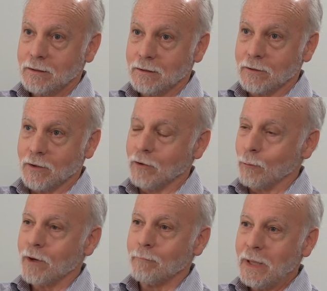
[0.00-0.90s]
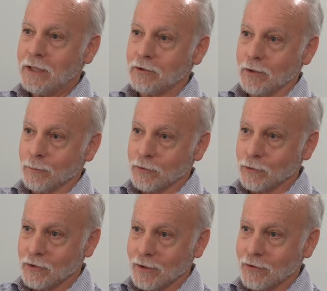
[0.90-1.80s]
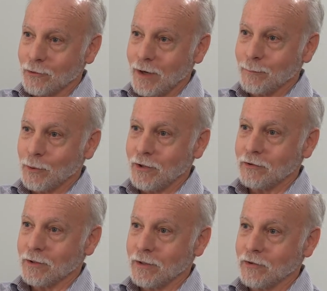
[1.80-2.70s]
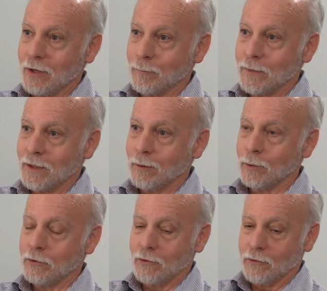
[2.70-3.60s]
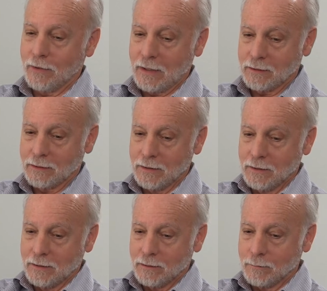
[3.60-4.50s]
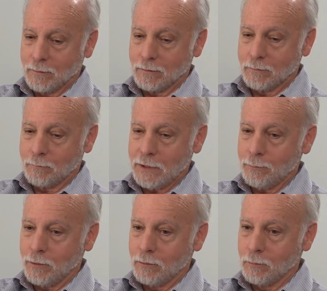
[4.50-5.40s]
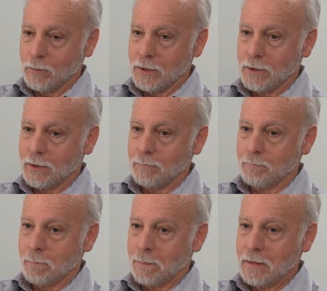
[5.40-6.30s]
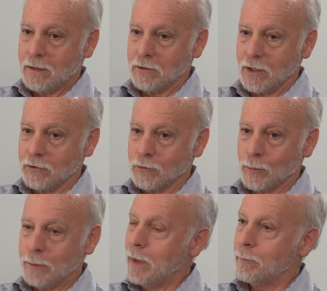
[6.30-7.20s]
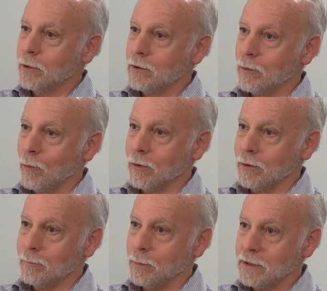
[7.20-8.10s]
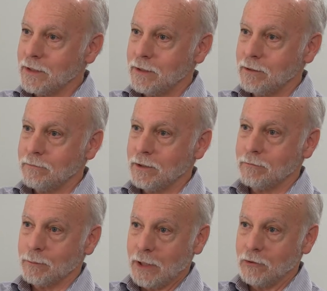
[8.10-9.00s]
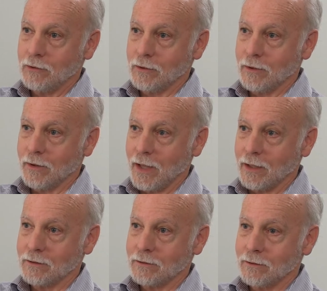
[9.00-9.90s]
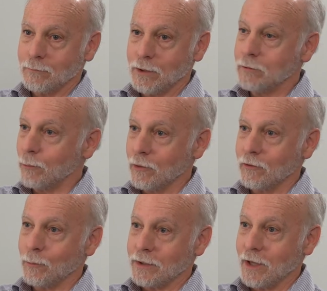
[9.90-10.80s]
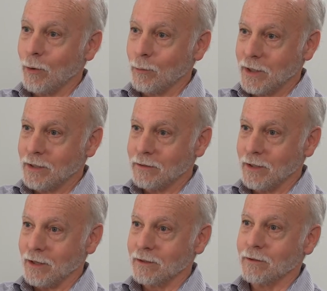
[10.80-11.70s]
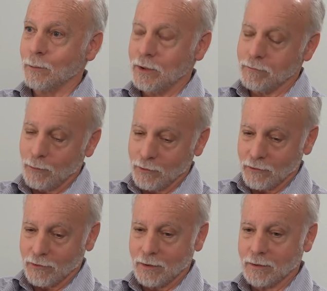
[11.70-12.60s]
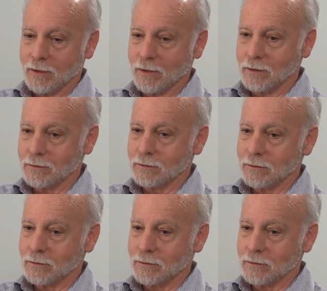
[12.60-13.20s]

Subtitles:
it's one of many terms used to describe essentially the same thing, which is that people will tend to remember or believe information that reinforces what they already think, that reinforces their